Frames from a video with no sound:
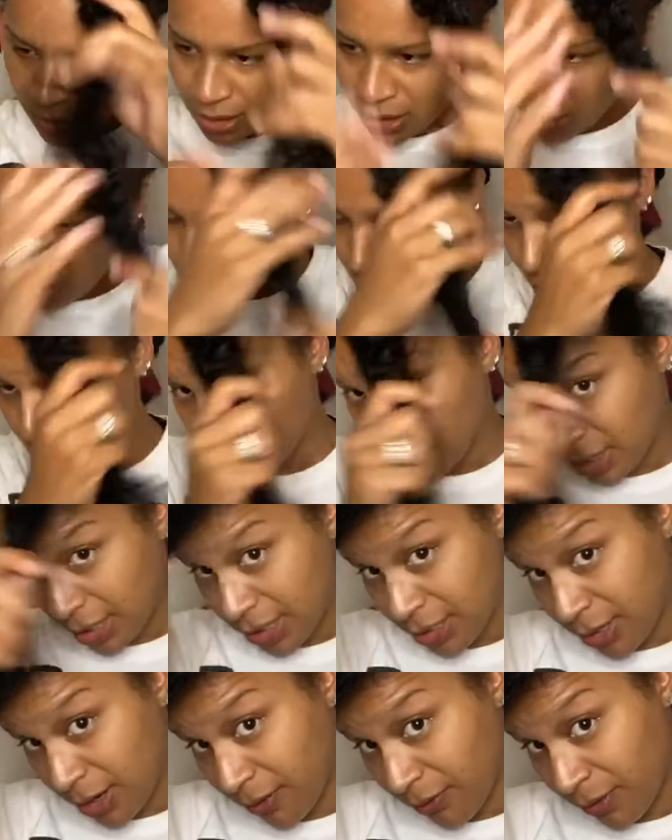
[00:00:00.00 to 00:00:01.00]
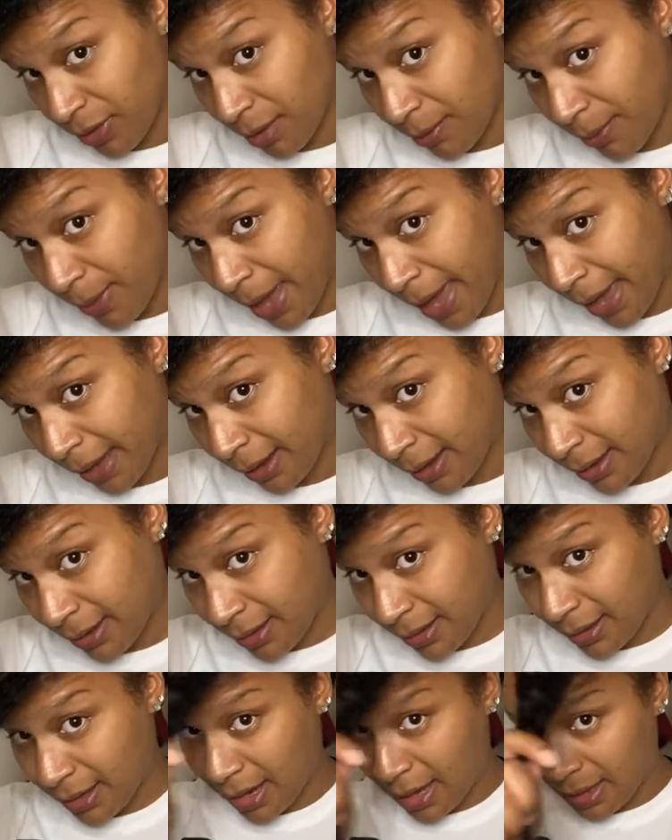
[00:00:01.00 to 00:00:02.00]
Usually I start from the back
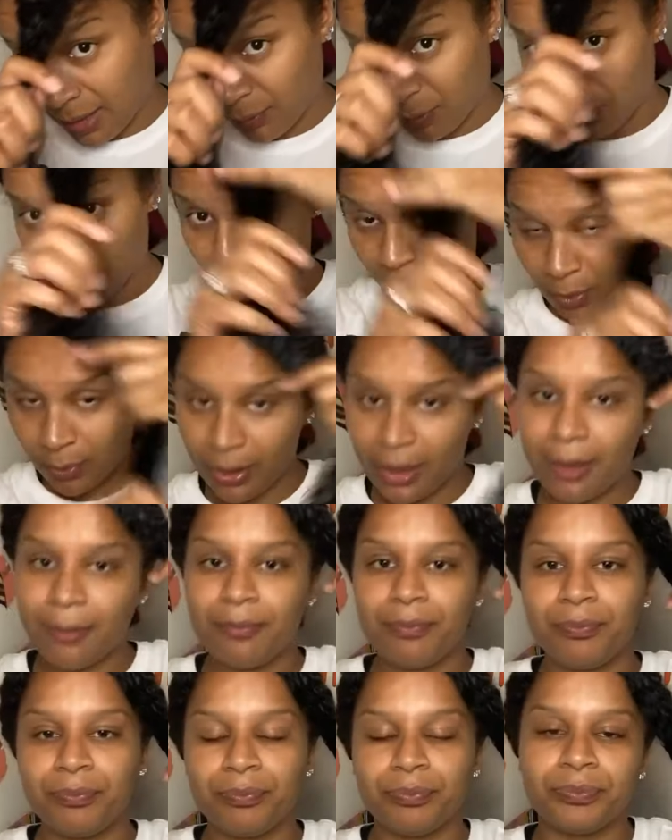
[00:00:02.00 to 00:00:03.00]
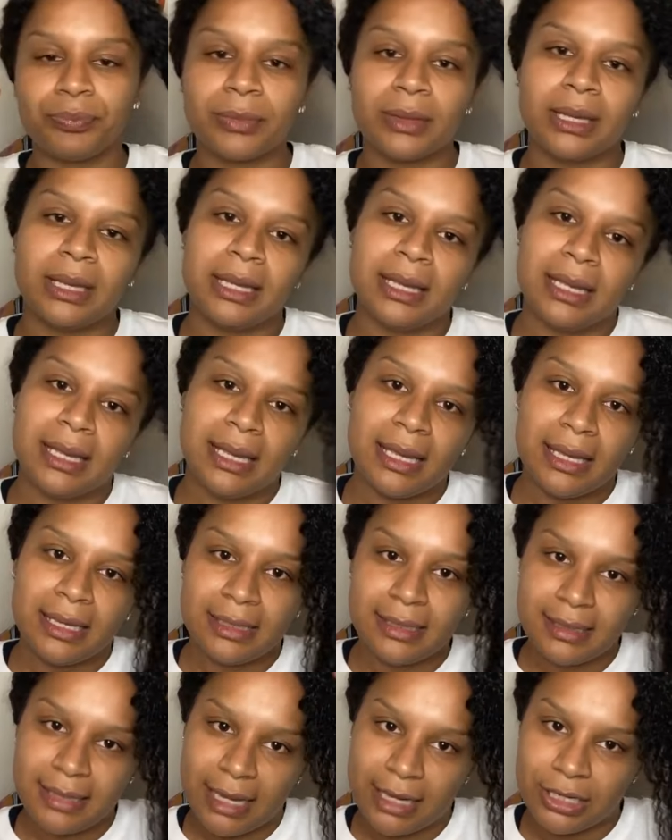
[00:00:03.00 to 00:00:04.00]
and then work my way up.
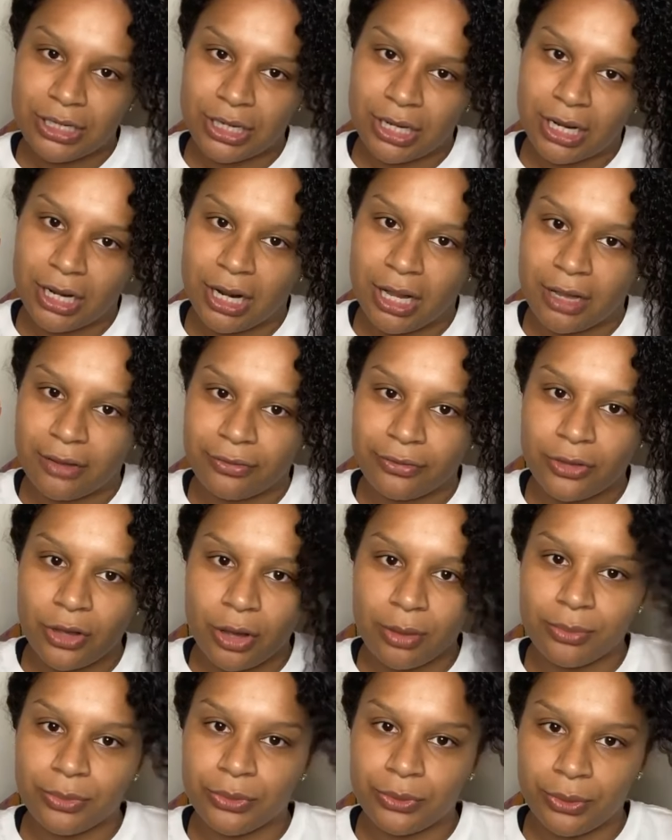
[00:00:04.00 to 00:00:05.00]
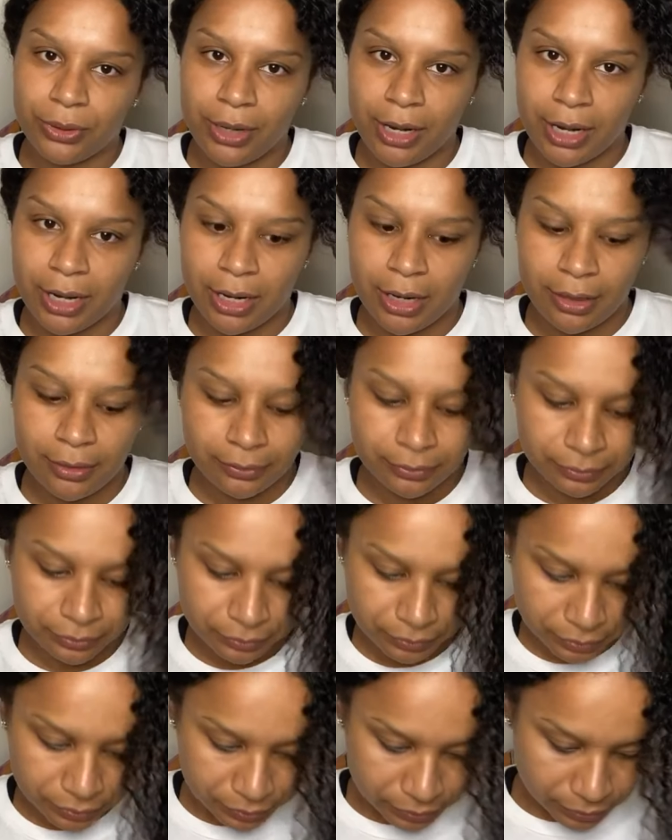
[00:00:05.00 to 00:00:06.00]
Section it off, comb through her hair.
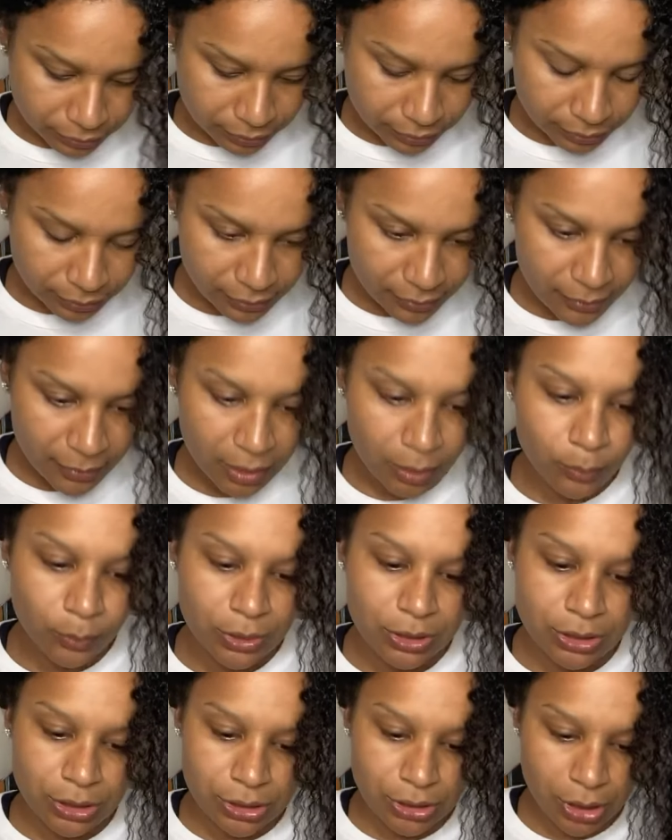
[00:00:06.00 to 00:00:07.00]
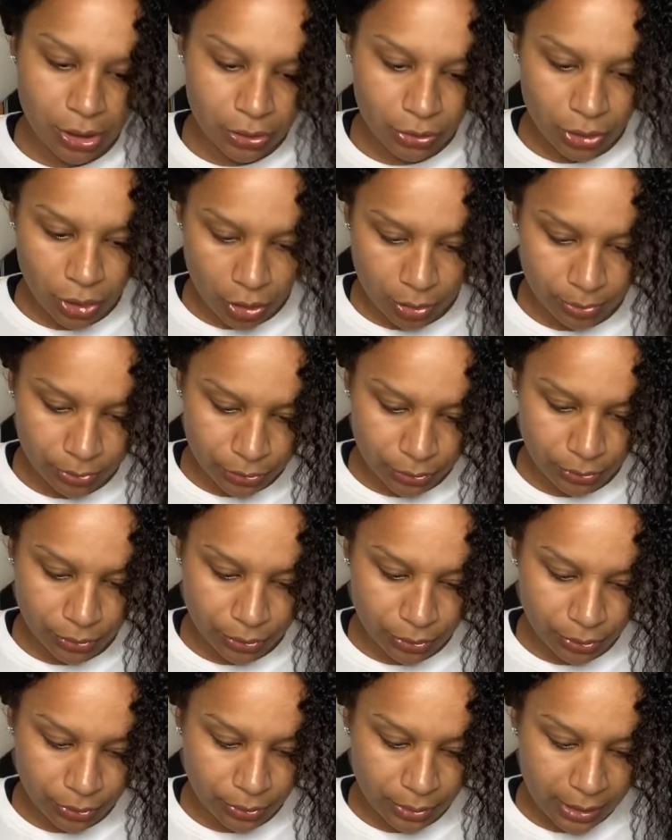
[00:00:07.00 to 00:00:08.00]
Once it's all combed
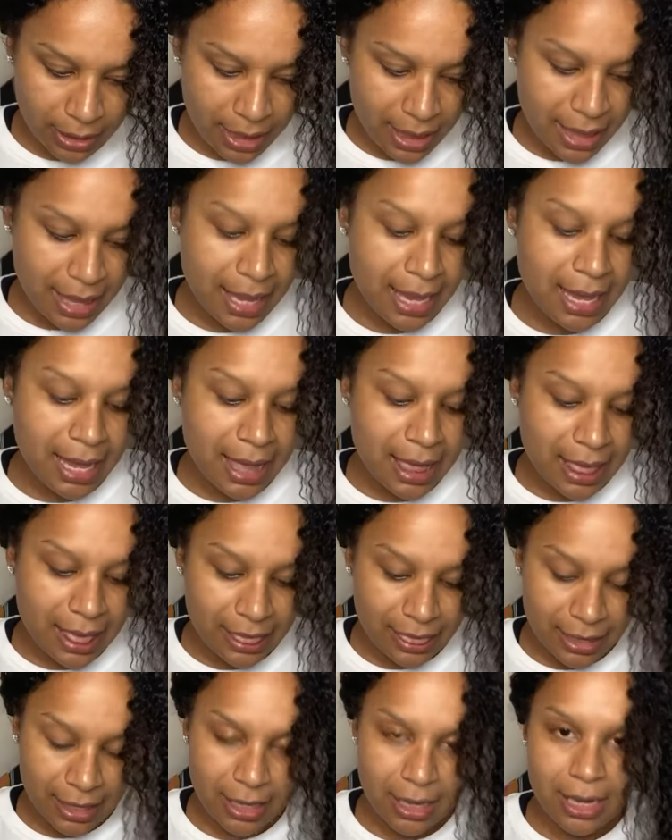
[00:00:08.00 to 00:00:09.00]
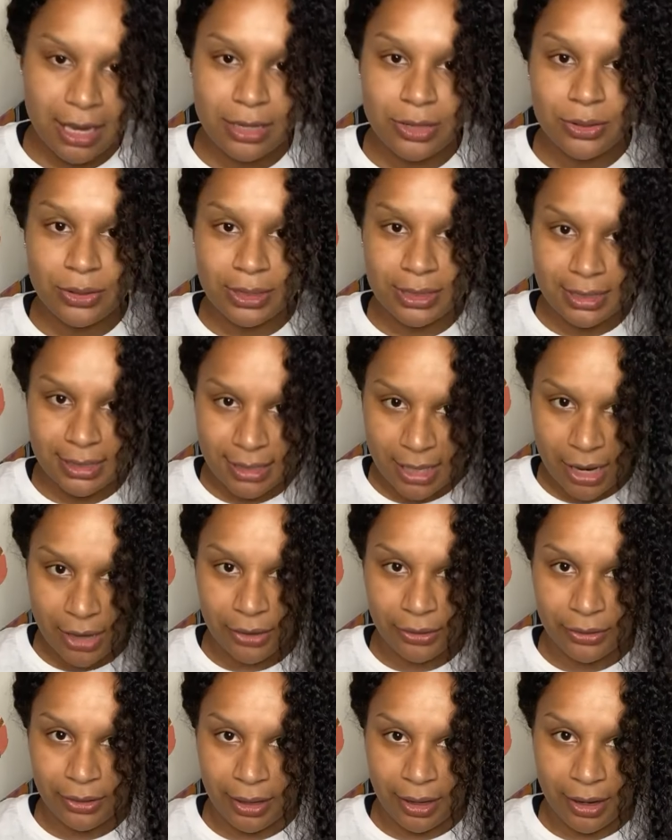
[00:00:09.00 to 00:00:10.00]
through, then you can style
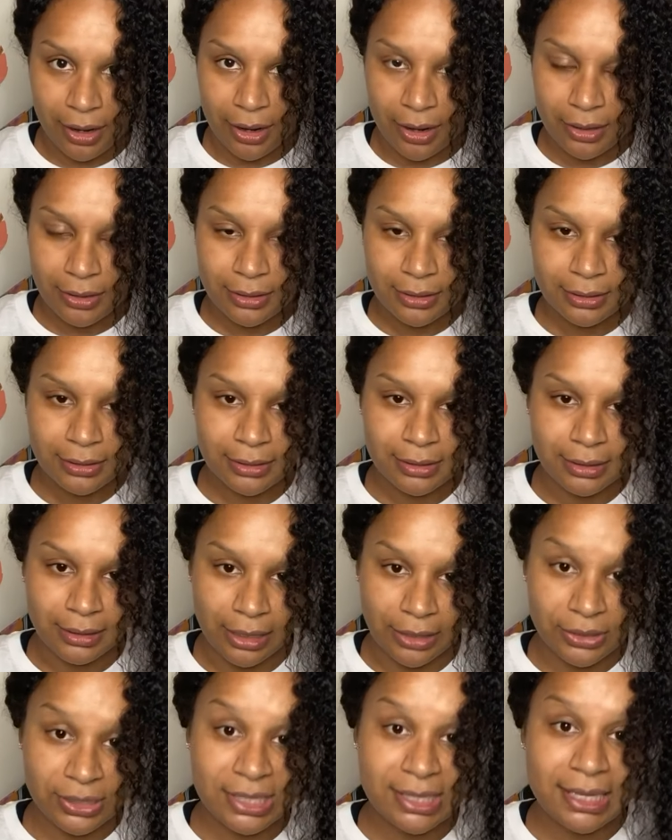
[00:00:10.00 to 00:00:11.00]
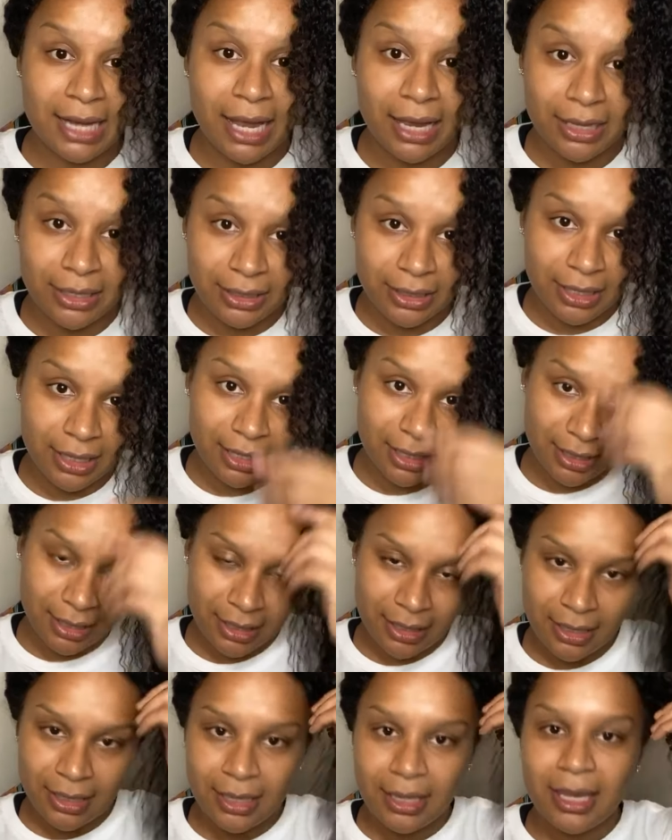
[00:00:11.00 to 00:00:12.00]
the hair. Now styling,
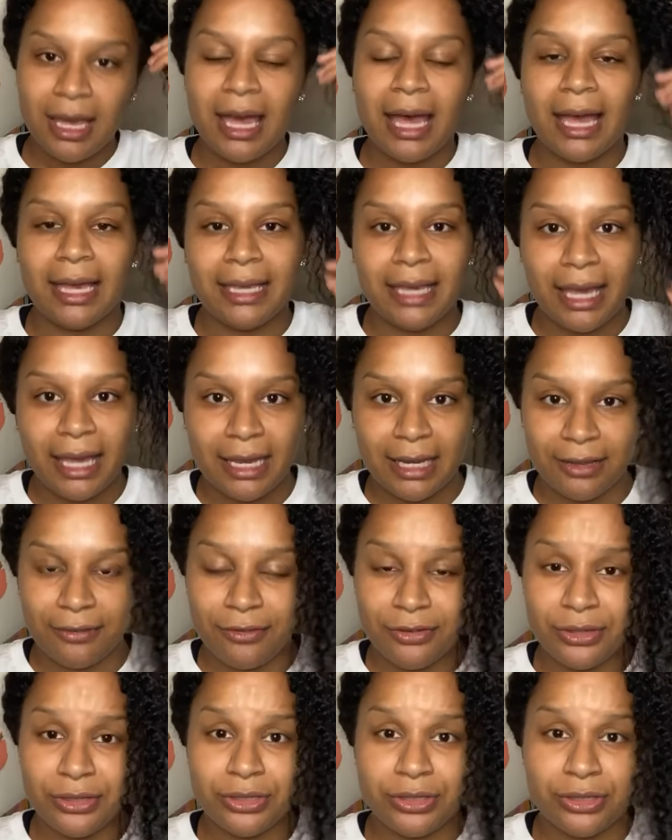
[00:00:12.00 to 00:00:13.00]
again, if you